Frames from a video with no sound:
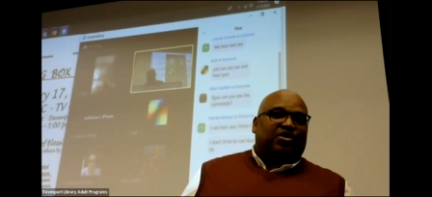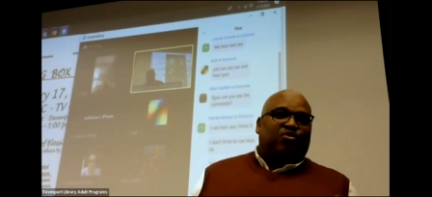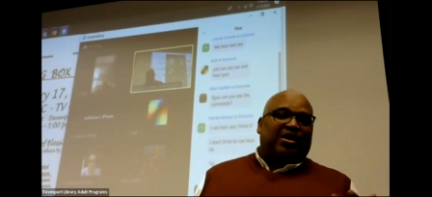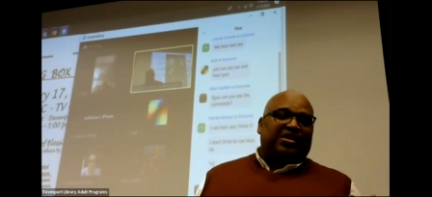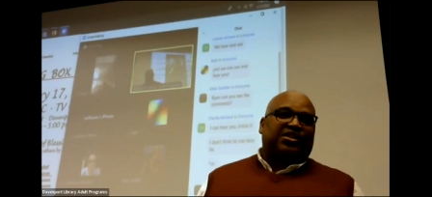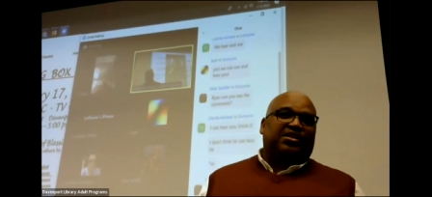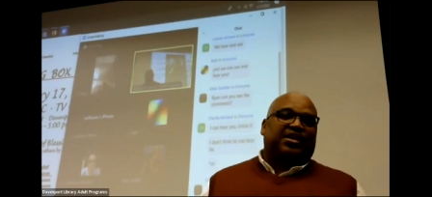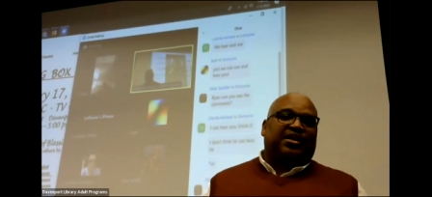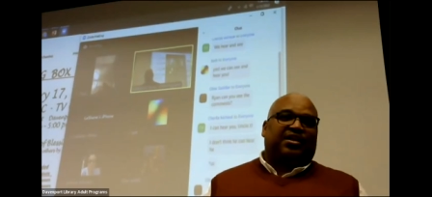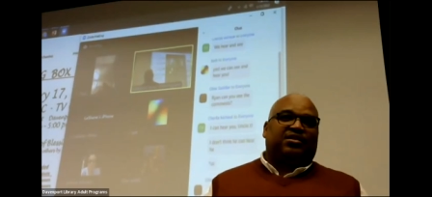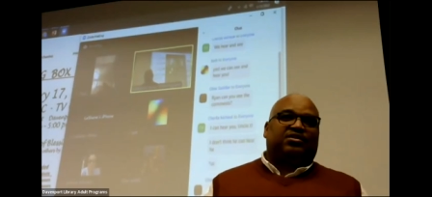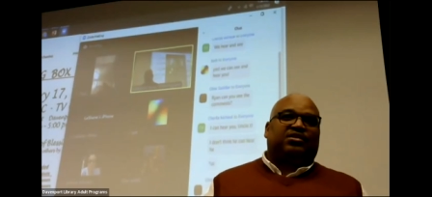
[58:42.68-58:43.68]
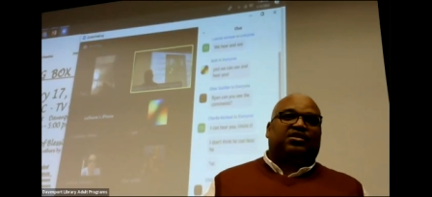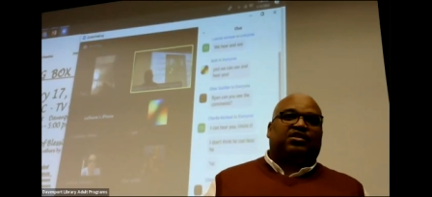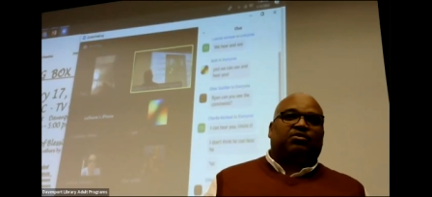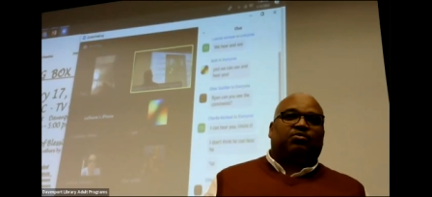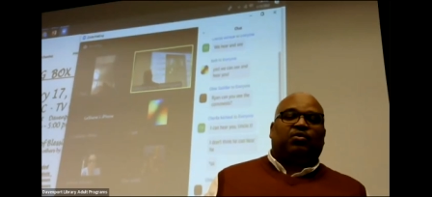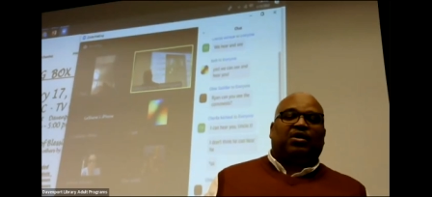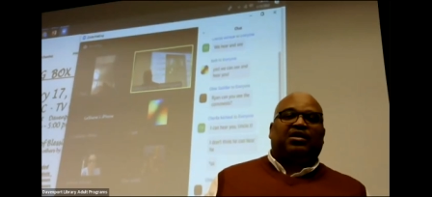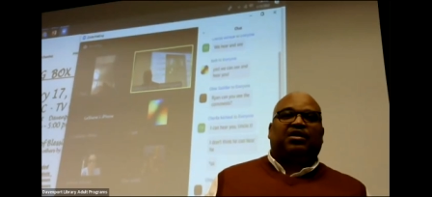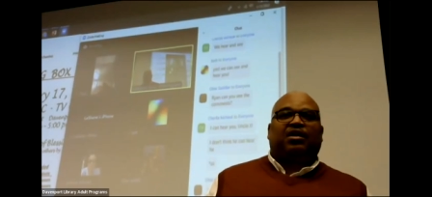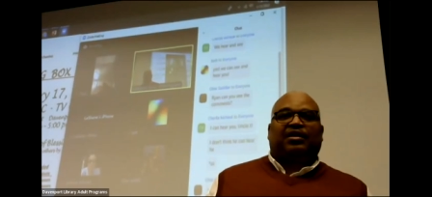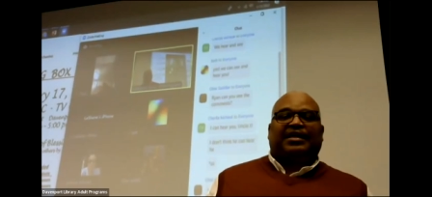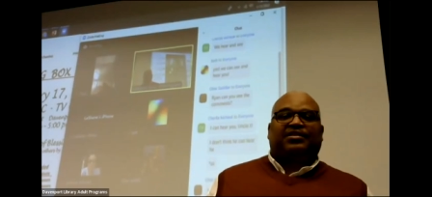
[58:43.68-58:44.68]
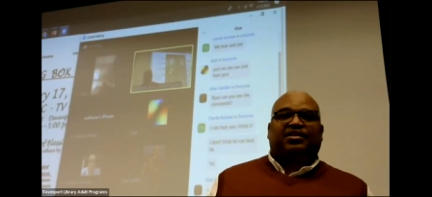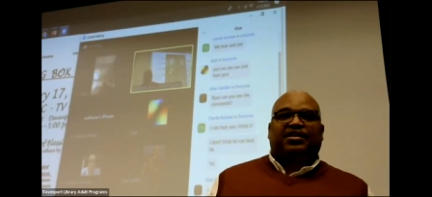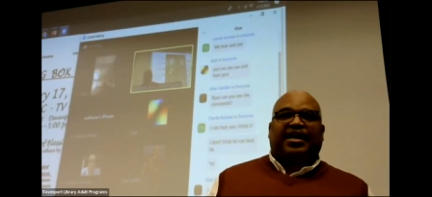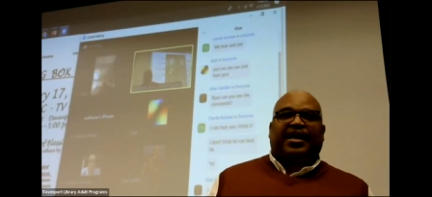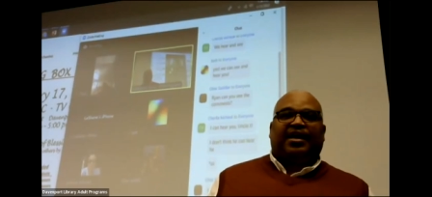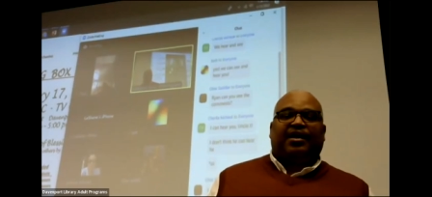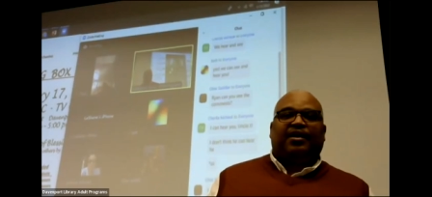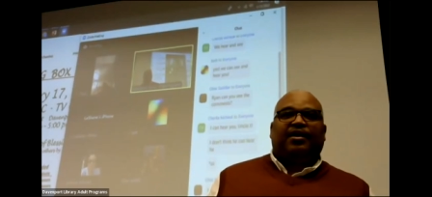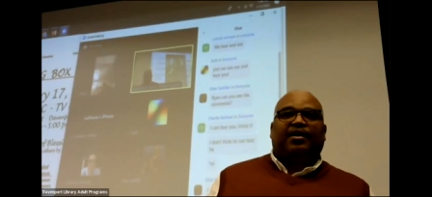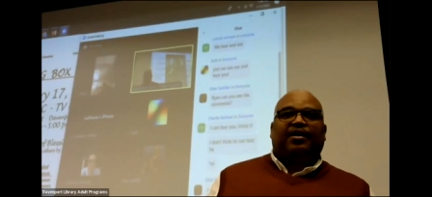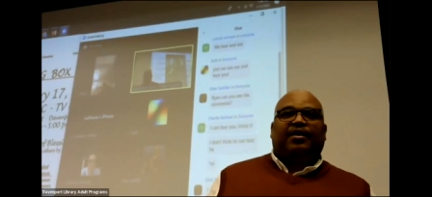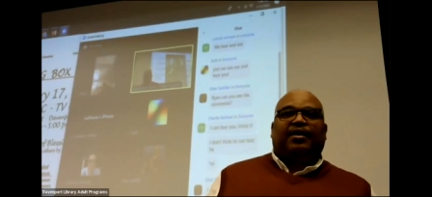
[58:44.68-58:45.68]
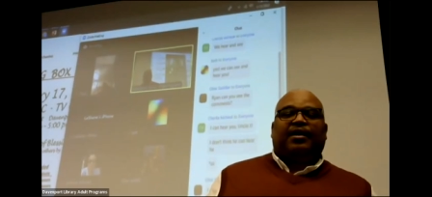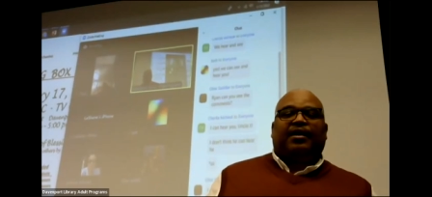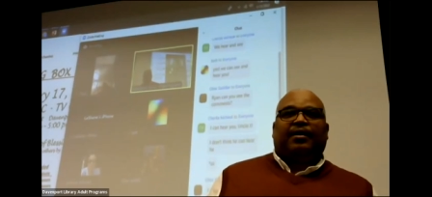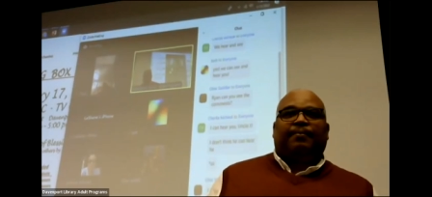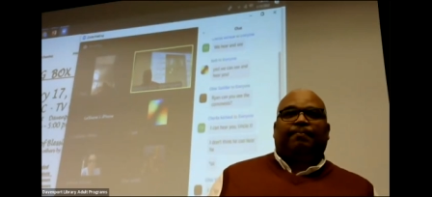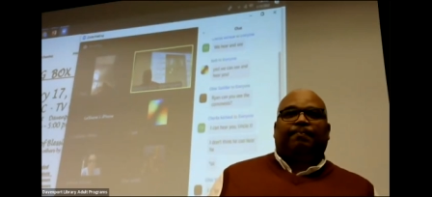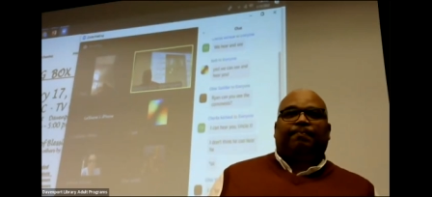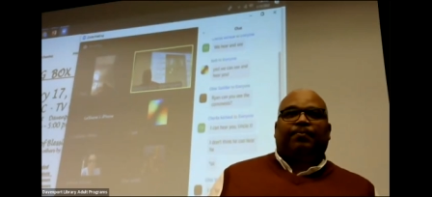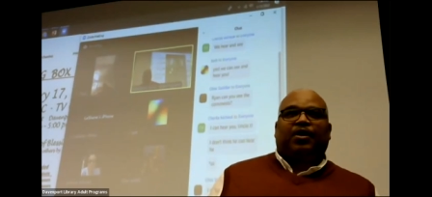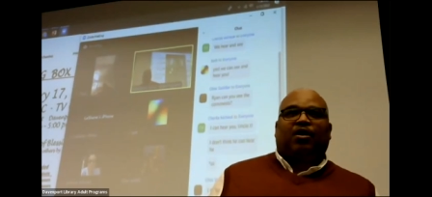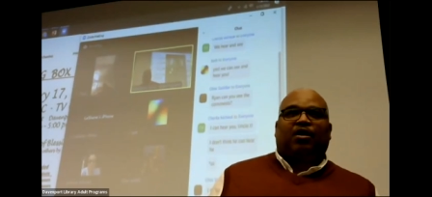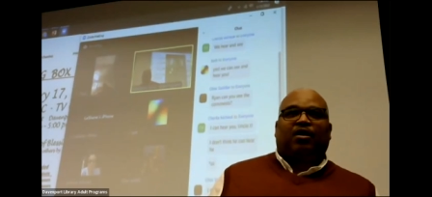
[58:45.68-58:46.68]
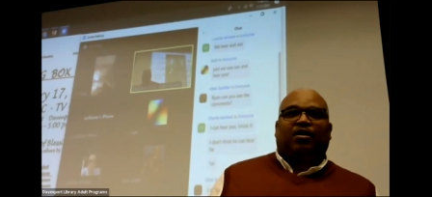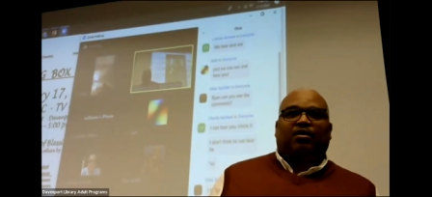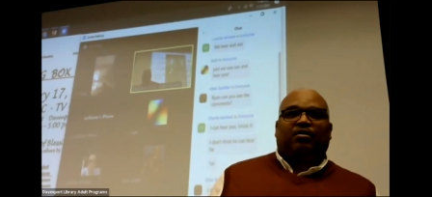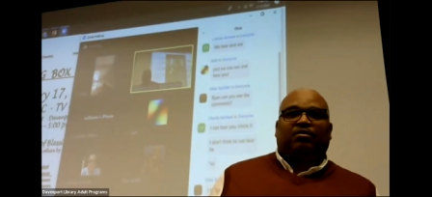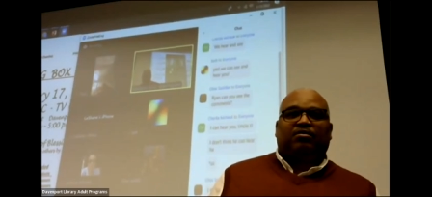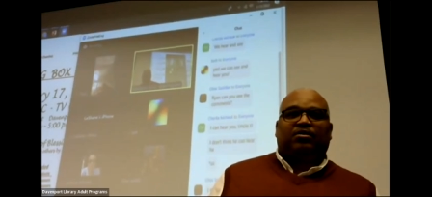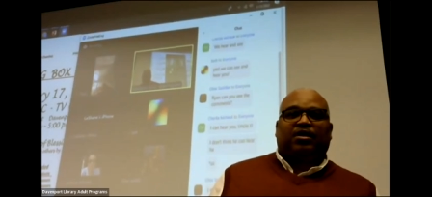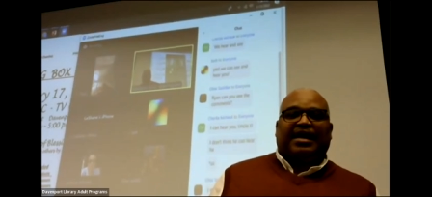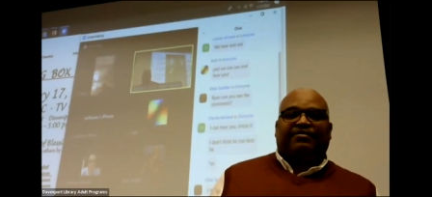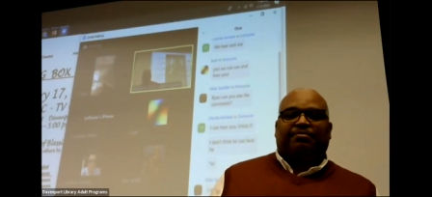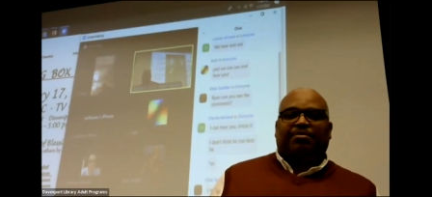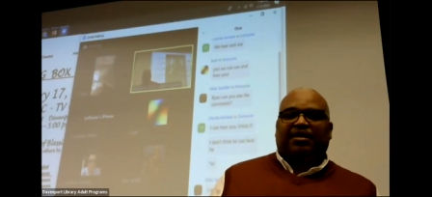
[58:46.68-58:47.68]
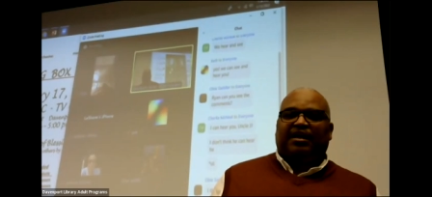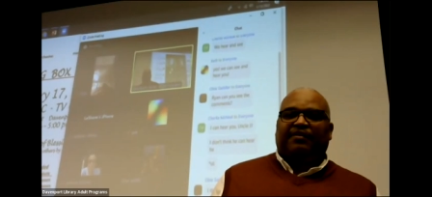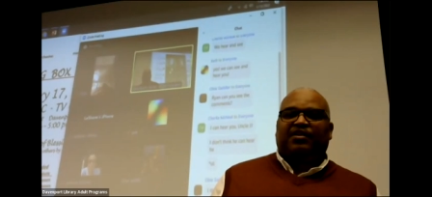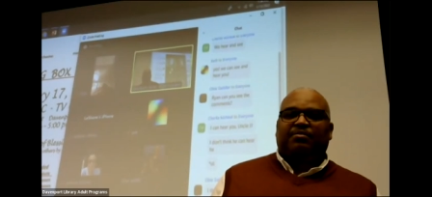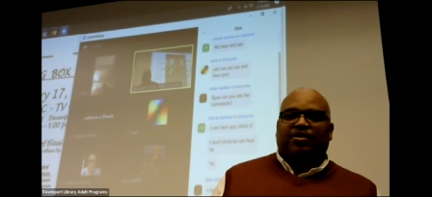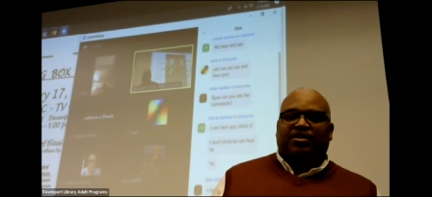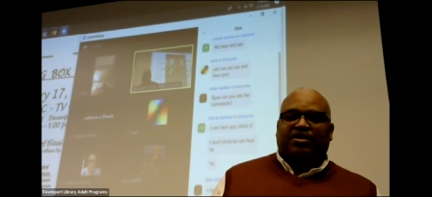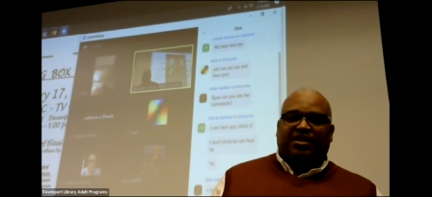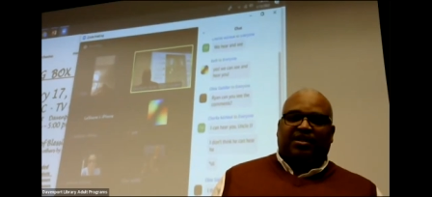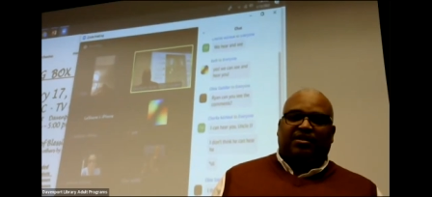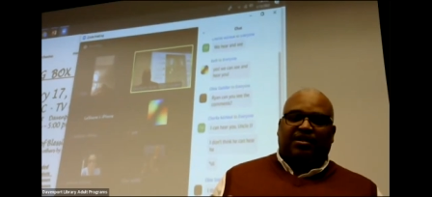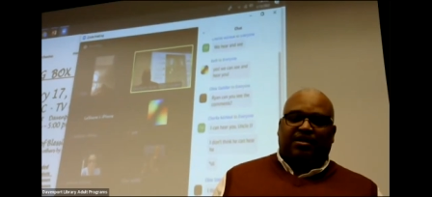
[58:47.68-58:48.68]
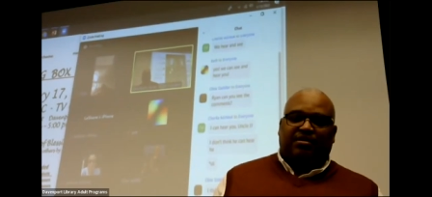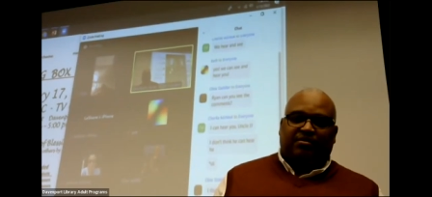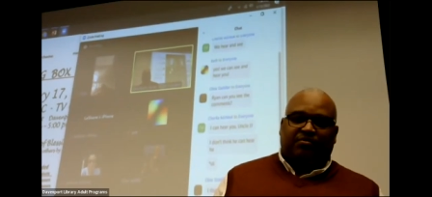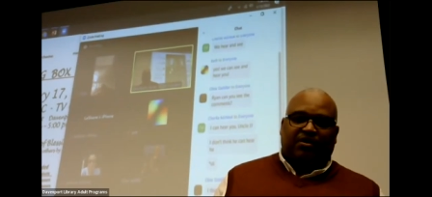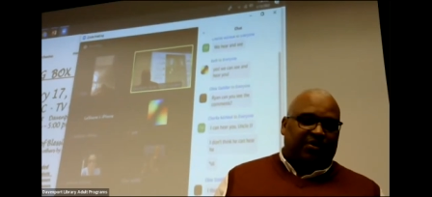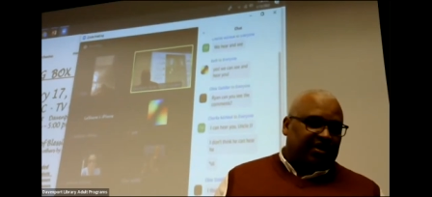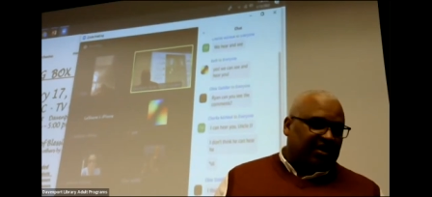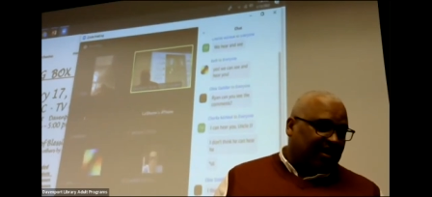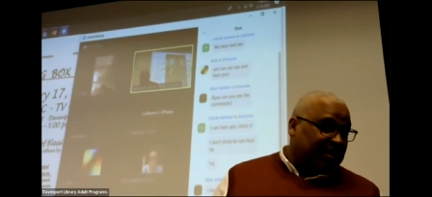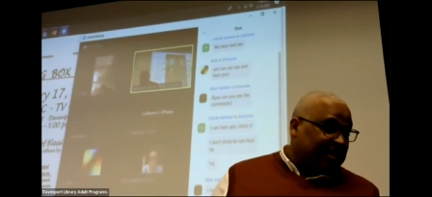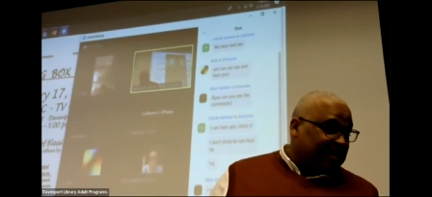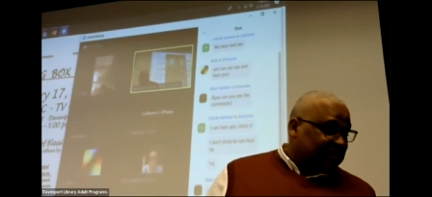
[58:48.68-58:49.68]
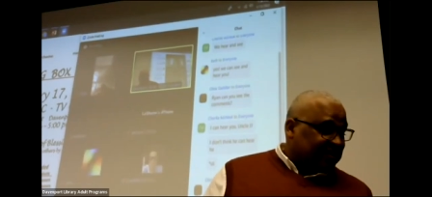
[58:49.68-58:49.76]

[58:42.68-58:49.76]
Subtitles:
So the question is what did it look like today are to have a beloved community in where we are?